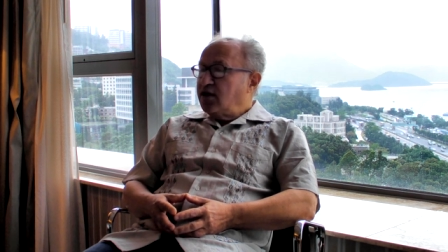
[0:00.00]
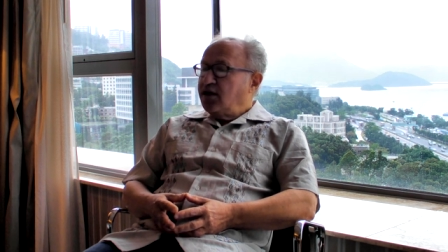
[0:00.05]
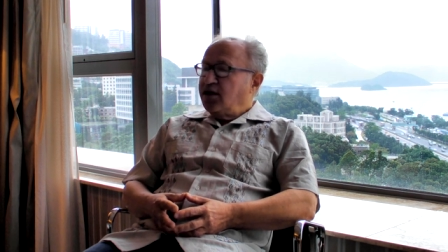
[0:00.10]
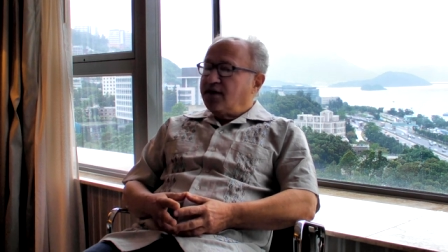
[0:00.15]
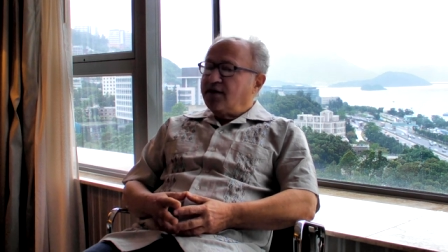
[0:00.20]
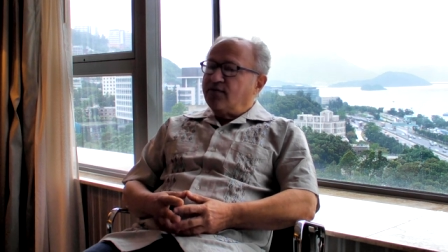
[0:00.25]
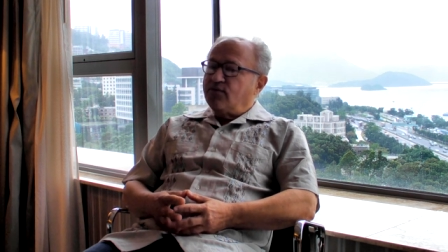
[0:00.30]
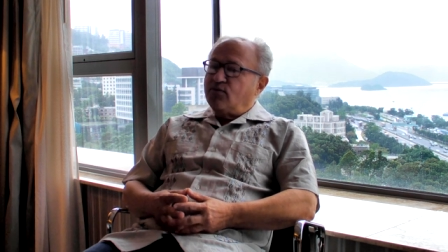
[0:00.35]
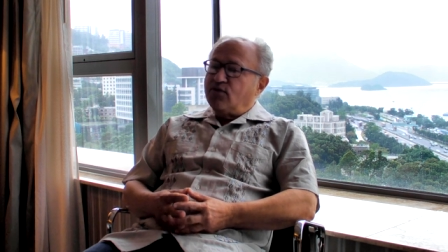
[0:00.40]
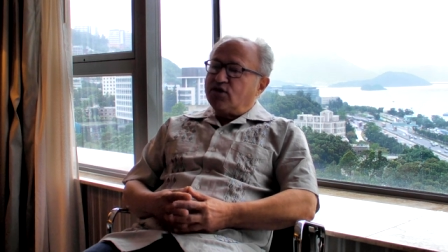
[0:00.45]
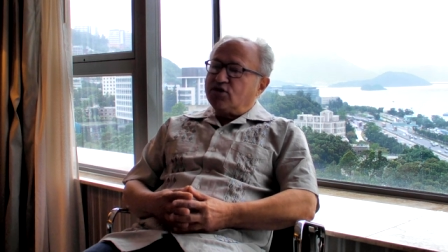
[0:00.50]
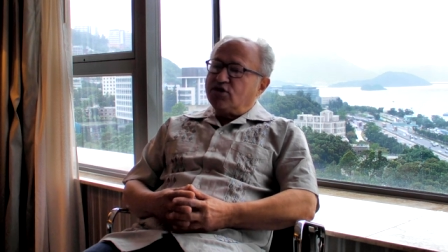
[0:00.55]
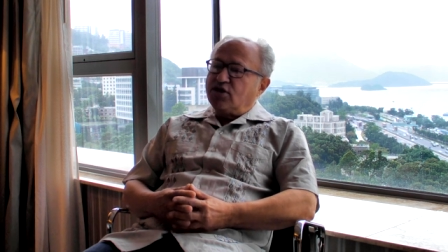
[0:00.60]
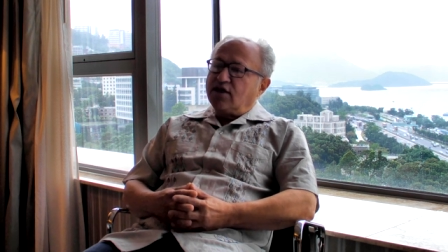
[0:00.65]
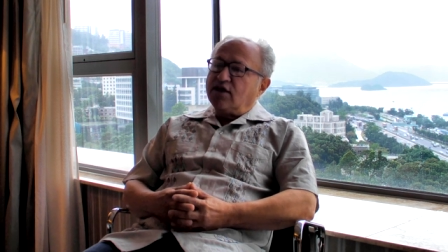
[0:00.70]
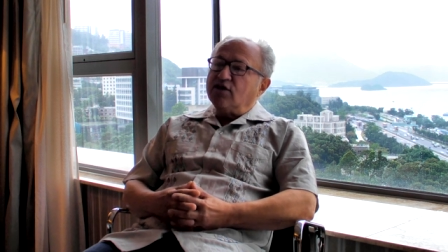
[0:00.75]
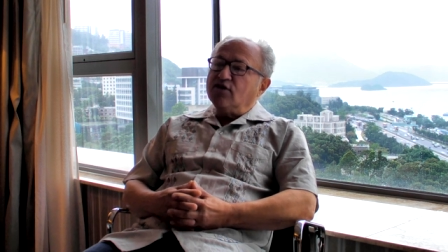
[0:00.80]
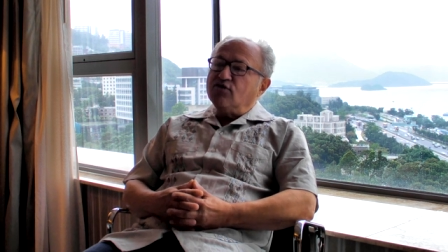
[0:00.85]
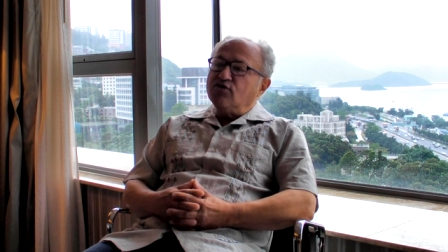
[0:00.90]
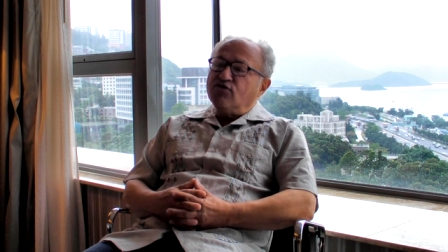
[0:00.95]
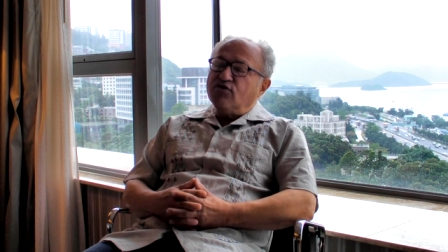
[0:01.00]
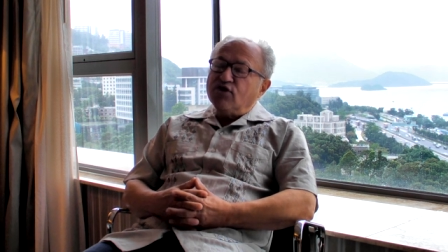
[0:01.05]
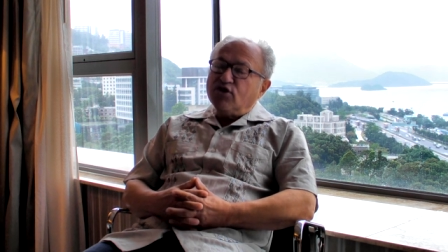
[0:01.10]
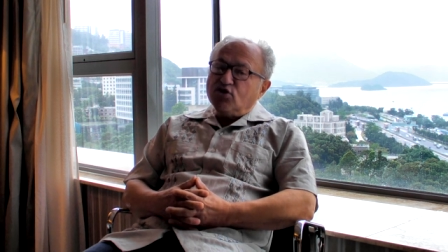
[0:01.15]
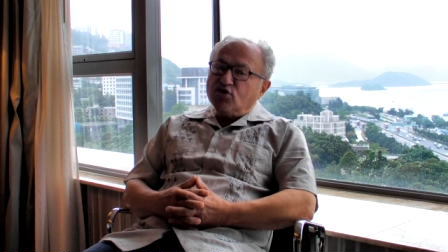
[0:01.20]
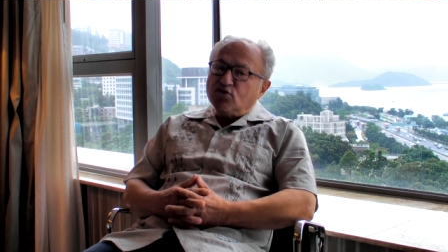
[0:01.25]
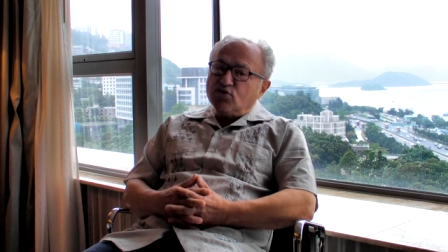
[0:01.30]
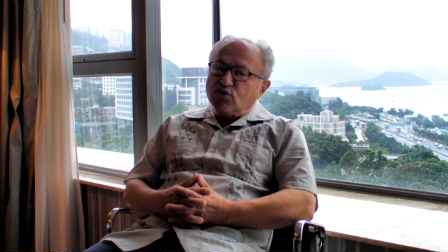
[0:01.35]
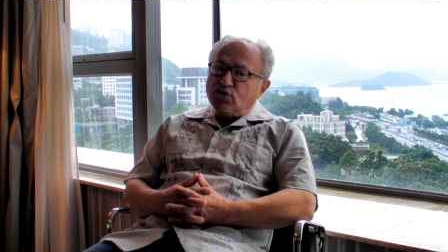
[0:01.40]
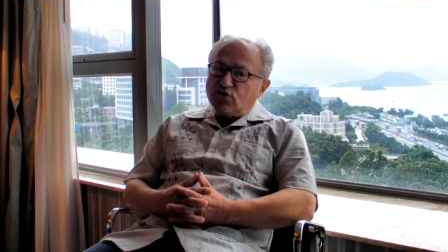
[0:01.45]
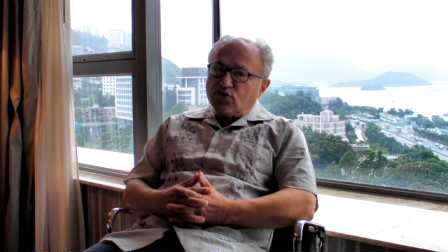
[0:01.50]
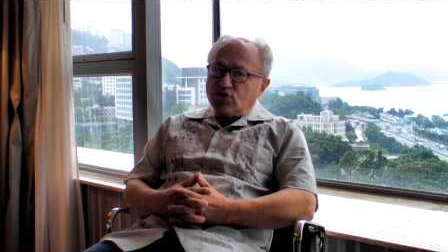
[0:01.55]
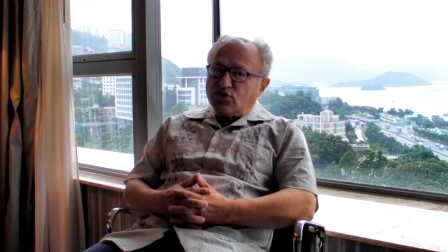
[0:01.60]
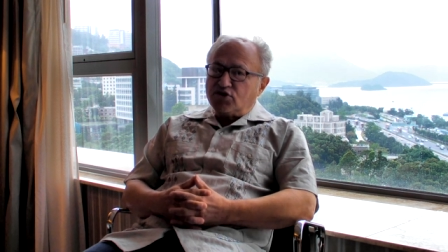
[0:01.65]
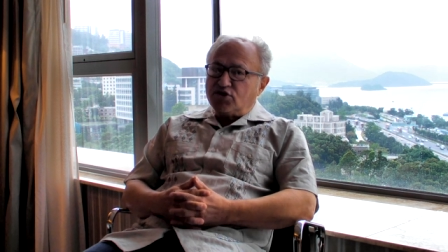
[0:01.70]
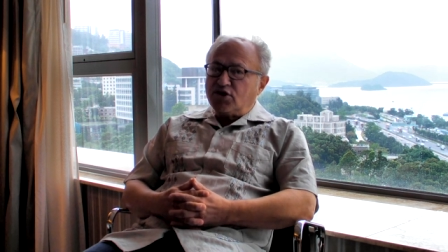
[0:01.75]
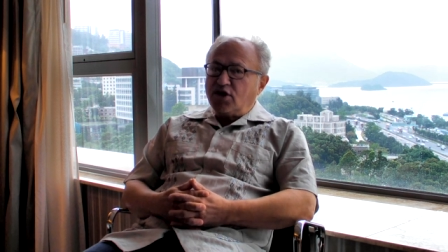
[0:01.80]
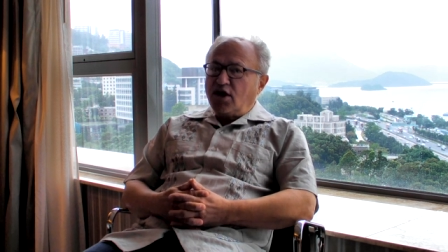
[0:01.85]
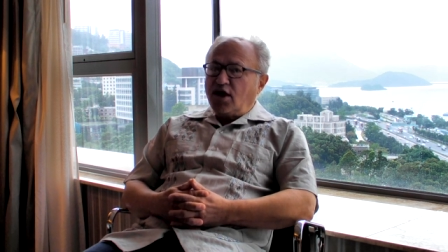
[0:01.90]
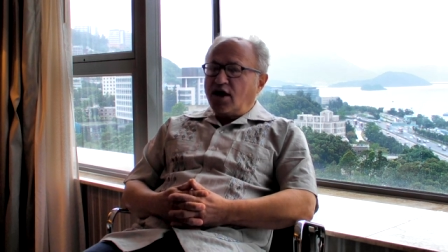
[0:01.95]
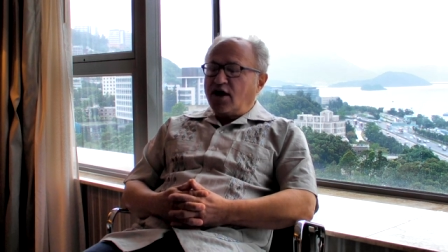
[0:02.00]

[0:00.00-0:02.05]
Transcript: in which individuals